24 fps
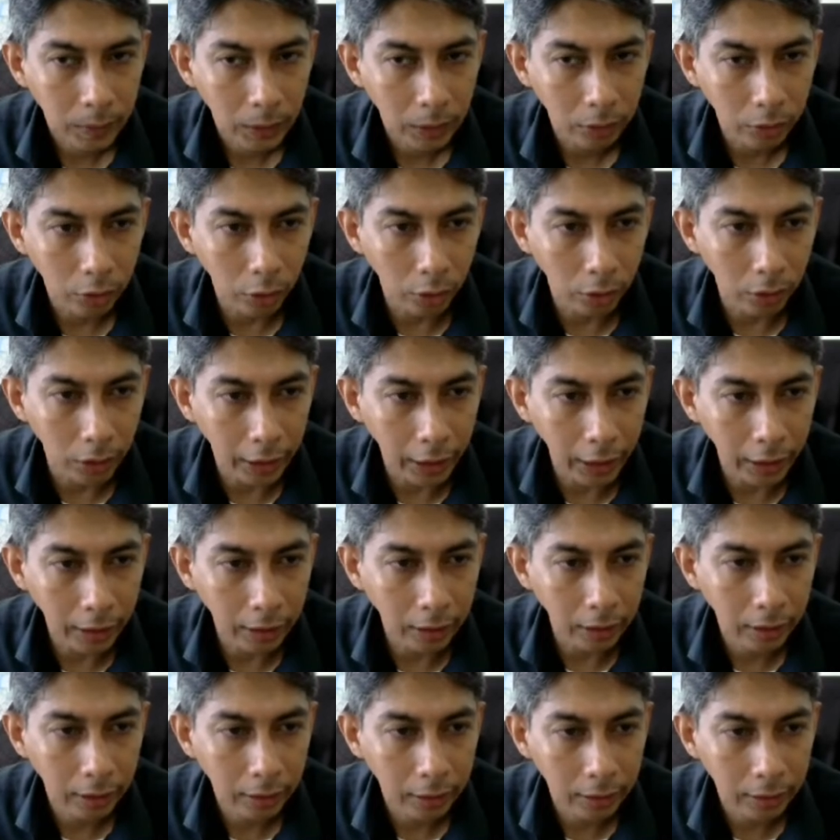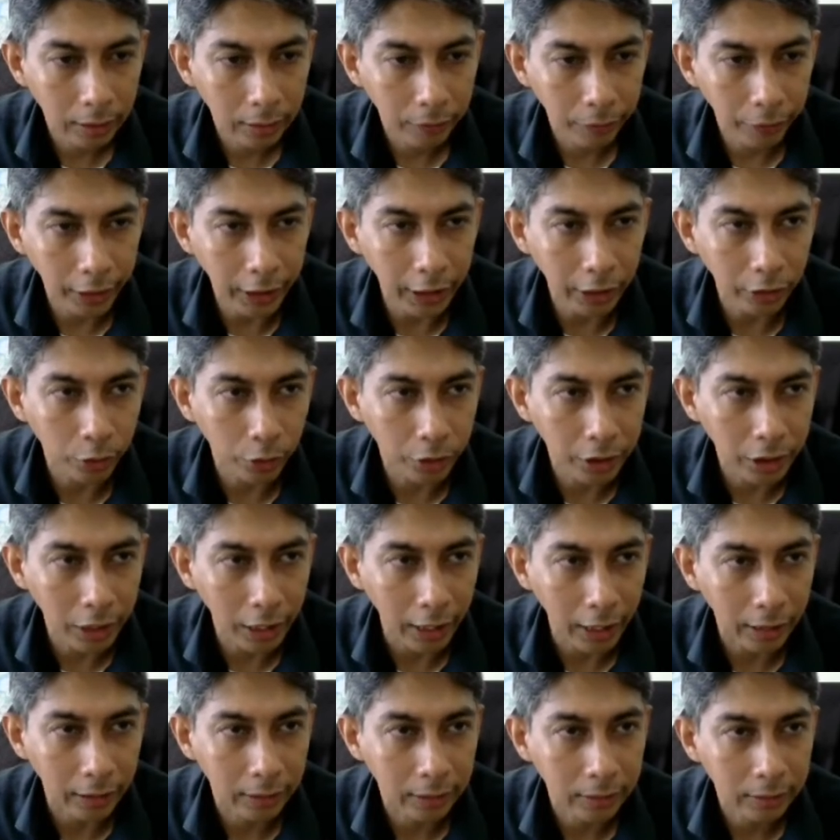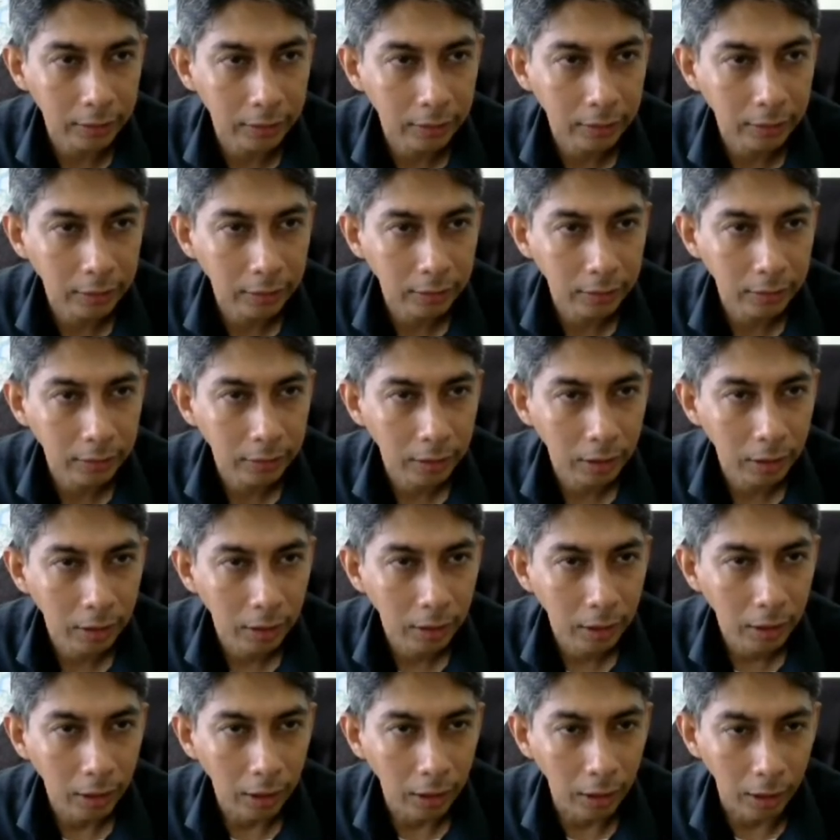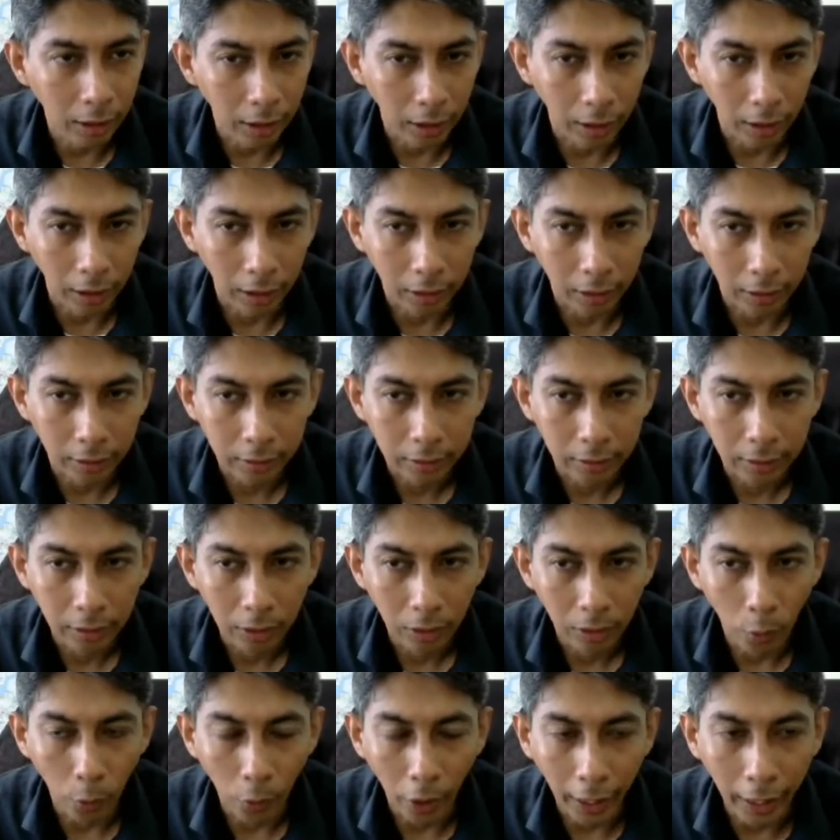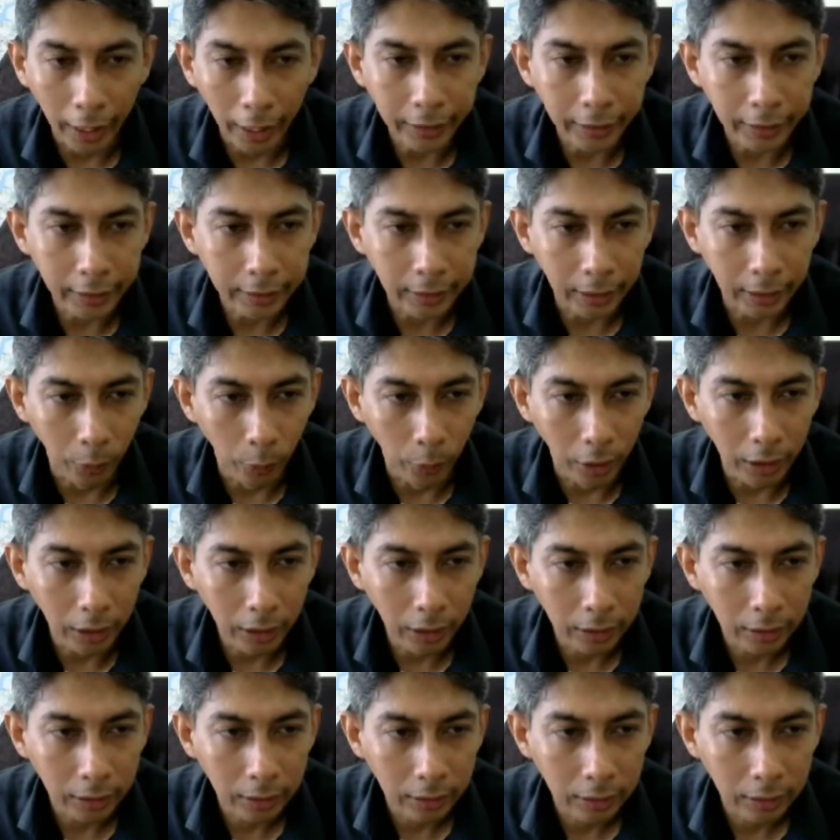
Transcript: So again, we need to check uh, where is our